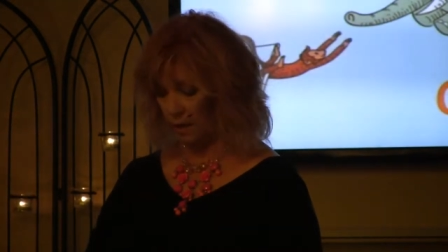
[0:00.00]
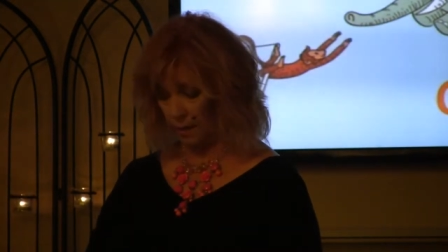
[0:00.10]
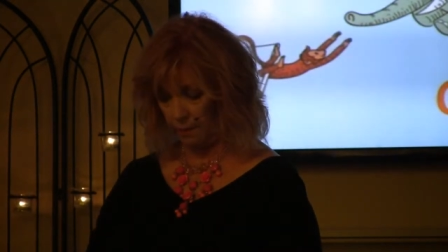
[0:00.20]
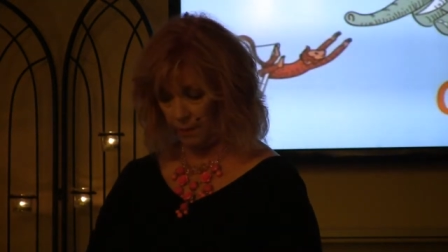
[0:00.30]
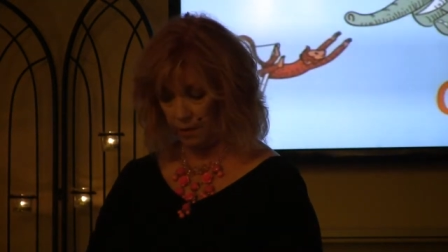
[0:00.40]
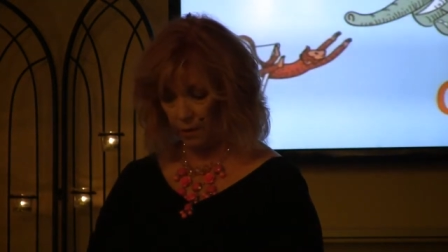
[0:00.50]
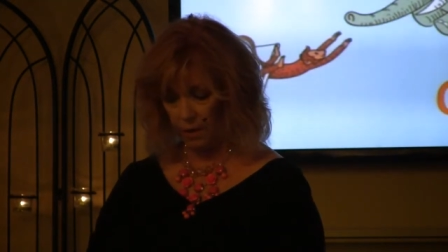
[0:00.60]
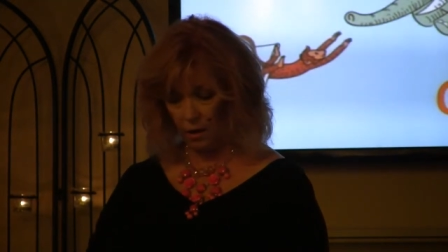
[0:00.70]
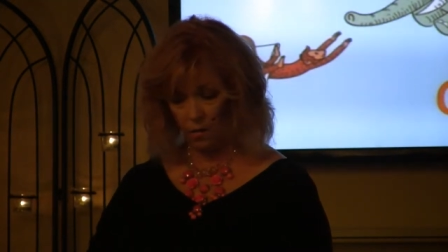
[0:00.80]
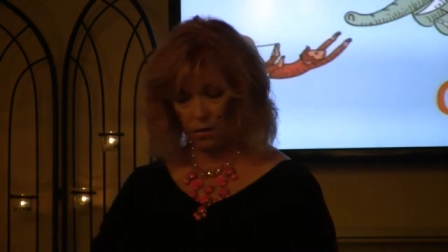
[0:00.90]
Yeah, there we
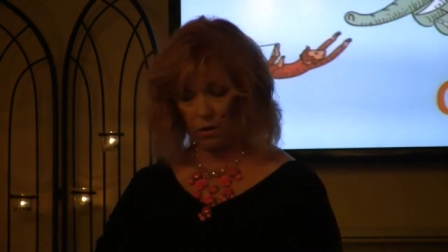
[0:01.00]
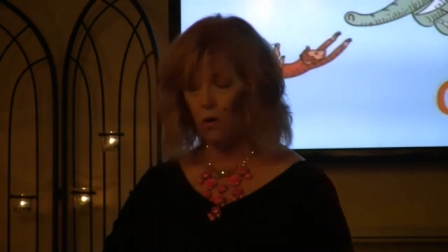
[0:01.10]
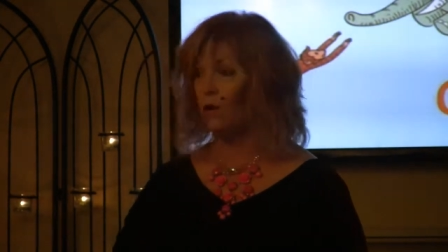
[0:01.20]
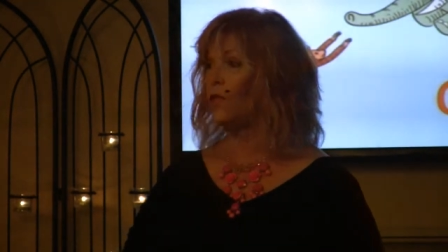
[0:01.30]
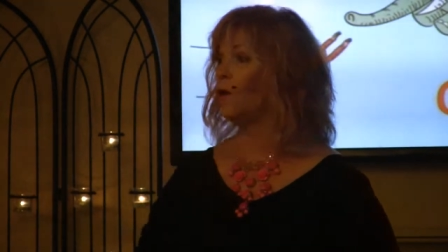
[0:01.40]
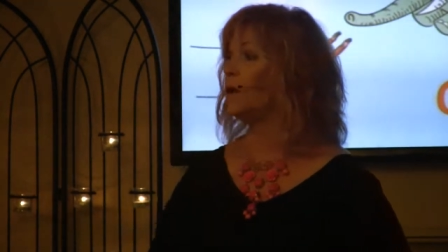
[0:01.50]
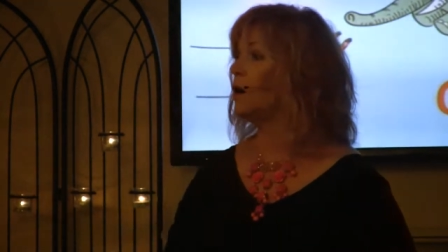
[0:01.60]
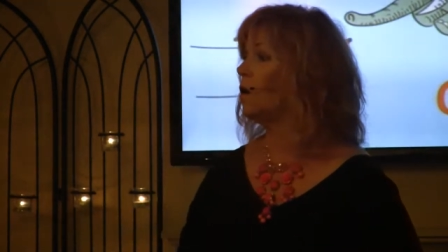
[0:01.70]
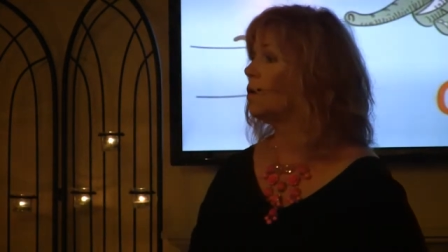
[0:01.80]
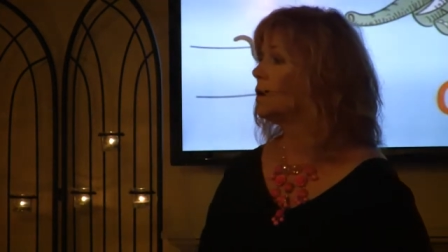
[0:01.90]
go. There we
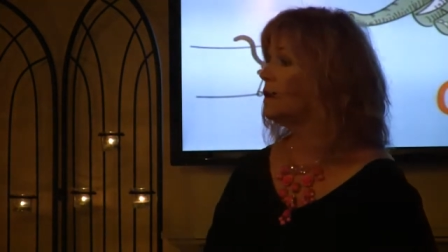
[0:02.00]
go.